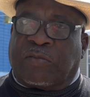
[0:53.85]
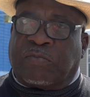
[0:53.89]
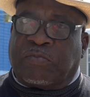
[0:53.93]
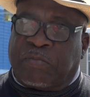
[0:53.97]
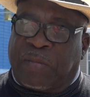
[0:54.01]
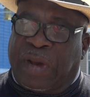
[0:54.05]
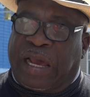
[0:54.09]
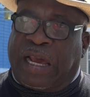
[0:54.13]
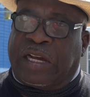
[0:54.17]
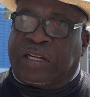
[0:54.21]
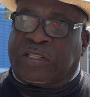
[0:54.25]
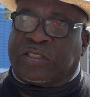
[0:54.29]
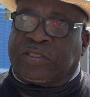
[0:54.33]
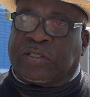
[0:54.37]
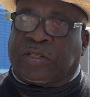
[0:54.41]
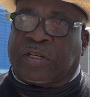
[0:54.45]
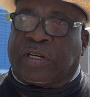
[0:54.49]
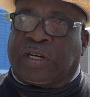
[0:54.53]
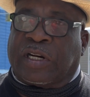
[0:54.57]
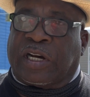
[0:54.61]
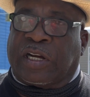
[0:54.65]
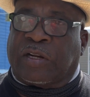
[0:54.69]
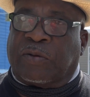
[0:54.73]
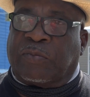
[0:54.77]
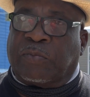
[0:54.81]
and
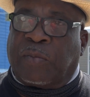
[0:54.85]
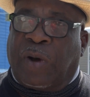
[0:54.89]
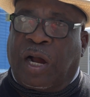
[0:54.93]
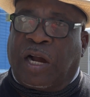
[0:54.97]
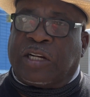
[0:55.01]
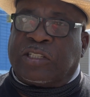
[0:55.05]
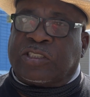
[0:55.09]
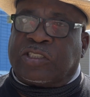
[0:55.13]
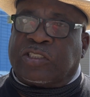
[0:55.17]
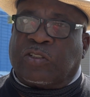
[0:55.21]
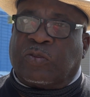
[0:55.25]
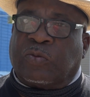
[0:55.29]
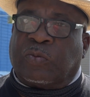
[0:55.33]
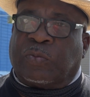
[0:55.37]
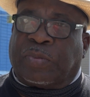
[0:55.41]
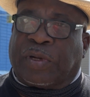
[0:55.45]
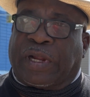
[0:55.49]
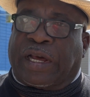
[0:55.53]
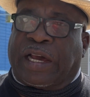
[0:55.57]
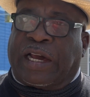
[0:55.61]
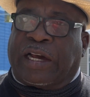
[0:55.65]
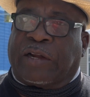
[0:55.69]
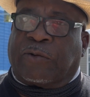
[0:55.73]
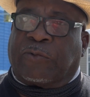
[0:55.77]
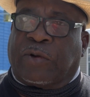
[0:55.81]
major and Marshall
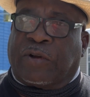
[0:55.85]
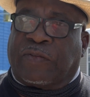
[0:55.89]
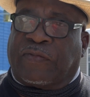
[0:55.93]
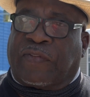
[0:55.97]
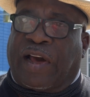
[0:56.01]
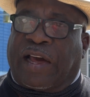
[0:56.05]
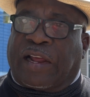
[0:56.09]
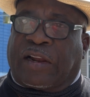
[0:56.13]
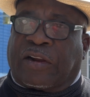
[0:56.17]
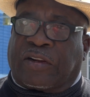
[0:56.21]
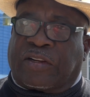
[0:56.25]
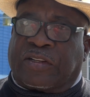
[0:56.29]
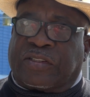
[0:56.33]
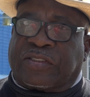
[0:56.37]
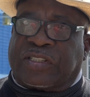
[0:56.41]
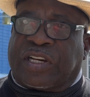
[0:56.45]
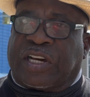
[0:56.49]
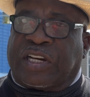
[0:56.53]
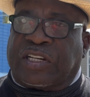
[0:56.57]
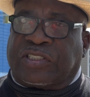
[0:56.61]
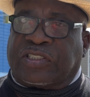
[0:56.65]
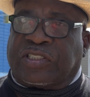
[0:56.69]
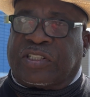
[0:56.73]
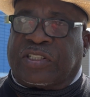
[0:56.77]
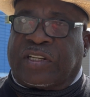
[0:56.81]
Plan
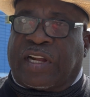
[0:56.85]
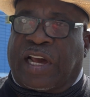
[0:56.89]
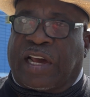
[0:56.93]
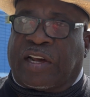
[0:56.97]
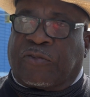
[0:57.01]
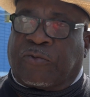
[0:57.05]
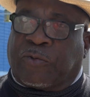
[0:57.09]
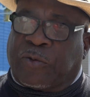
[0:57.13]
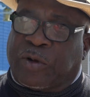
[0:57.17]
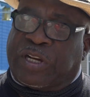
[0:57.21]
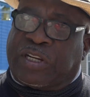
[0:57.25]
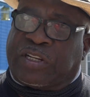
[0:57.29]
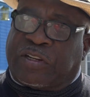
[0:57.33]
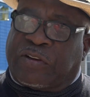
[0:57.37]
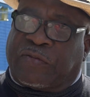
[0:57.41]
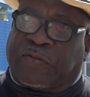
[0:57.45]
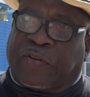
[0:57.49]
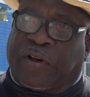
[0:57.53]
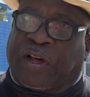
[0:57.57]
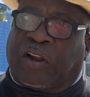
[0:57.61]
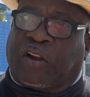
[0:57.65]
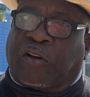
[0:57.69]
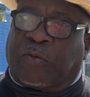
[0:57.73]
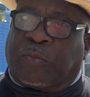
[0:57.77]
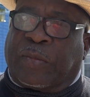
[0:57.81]
revitalization and
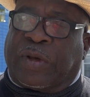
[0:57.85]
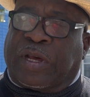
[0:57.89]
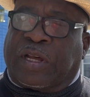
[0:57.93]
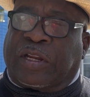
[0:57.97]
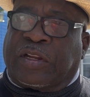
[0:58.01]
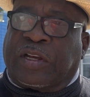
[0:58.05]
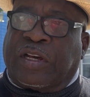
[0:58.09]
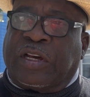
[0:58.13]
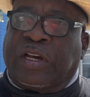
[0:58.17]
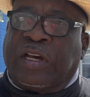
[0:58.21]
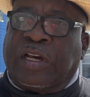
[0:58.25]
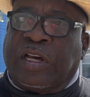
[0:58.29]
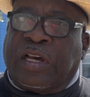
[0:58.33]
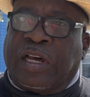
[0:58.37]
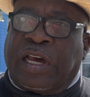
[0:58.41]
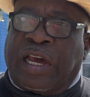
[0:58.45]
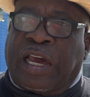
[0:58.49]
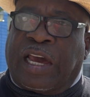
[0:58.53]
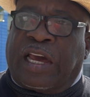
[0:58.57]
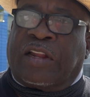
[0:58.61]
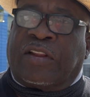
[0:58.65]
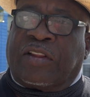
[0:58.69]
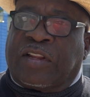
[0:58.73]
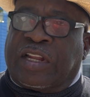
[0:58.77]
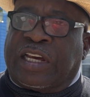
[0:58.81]
redevelopment
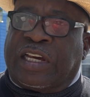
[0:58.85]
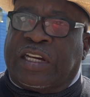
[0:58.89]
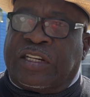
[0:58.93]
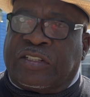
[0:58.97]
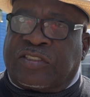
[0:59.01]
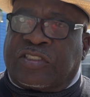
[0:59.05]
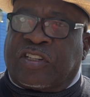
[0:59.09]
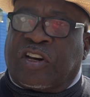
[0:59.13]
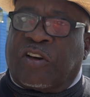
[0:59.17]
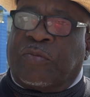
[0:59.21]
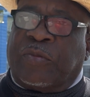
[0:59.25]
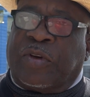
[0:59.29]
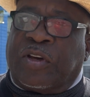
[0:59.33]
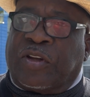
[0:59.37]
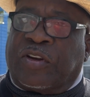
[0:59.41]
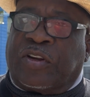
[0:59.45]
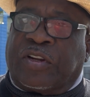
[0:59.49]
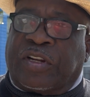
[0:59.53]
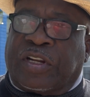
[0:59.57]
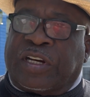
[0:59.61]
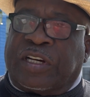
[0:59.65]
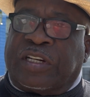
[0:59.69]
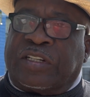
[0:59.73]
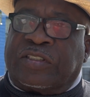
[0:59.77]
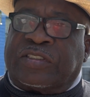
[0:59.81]
in these
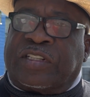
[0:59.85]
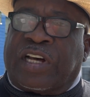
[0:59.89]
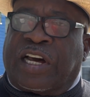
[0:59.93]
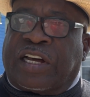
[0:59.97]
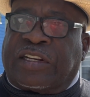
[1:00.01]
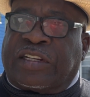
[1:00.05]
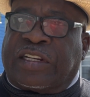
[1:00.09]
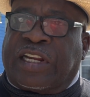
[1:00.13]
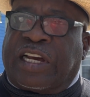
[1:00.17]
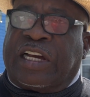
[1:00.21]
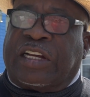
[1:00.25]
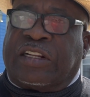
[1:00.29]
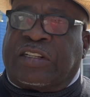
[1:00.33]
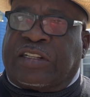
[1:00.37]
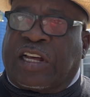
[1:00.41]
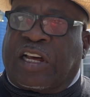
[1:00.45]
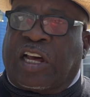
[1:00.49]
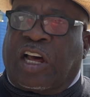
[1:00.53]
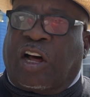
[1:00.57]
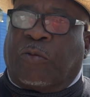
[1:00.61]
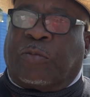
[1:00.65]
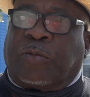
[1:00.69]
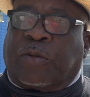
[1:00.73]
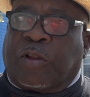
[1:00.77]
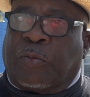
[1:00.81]
communities that need
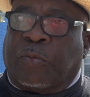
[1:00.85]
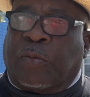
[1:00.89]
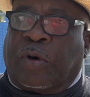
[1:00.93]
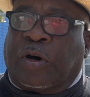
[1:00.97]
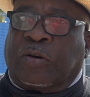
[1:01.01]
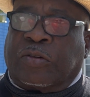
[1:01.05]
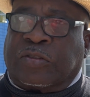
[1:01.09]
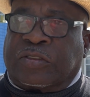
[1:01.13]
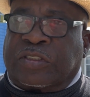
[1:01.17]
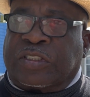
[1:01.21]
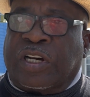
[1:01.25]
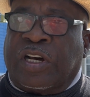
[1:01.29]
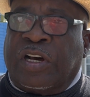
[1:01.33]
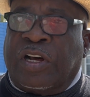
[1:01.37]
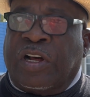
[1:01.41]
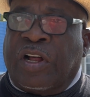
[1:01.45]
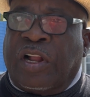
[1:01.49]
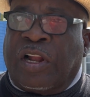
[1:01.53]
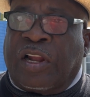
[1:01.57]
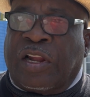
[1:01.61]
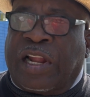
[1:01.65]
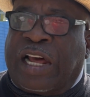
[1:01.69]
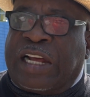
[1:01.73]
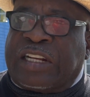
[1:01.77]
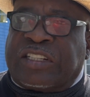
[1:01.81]
the help the most.
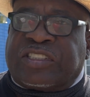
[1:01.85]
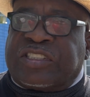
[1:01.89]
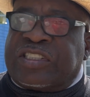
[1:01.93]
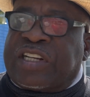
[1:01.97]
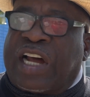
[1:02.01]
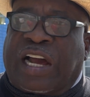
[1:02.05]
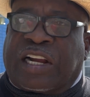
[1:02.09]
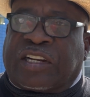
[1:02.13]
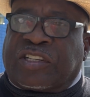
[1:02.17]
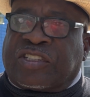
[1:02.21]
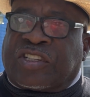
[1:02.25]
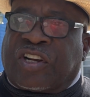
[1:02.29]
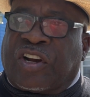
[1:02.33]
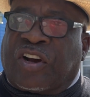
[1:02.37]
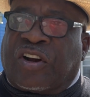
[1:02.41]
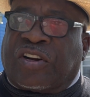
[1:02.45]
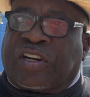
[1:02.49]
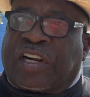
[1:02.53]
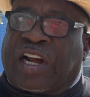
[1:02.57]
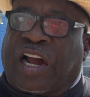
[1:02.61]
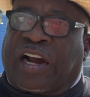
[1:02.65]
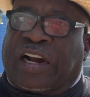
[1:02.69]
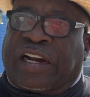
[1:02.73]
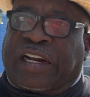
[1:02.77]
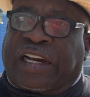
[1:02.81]
Let's not
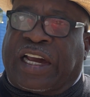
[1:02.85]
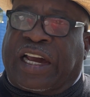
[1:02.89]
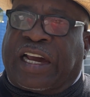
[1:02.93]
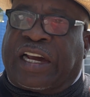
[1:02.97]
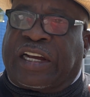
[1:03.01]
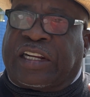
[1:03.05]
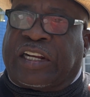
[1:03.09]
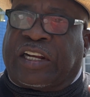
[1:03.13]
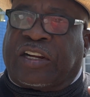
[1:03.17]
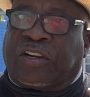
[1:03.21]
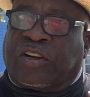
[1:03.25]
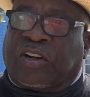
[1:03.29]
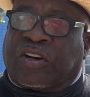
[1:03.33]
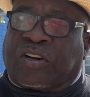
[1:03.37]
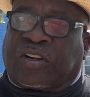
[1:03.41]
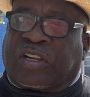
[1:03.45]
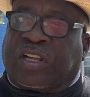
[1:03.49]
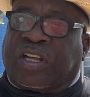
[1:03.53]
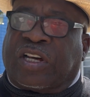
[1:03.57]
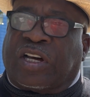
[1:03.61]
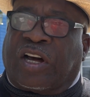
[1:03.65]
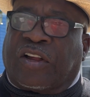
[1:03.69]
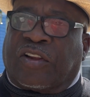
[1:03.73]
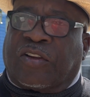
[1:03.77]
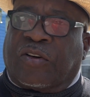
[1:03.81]
turn our head and look
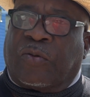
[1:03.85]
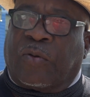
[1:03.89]
the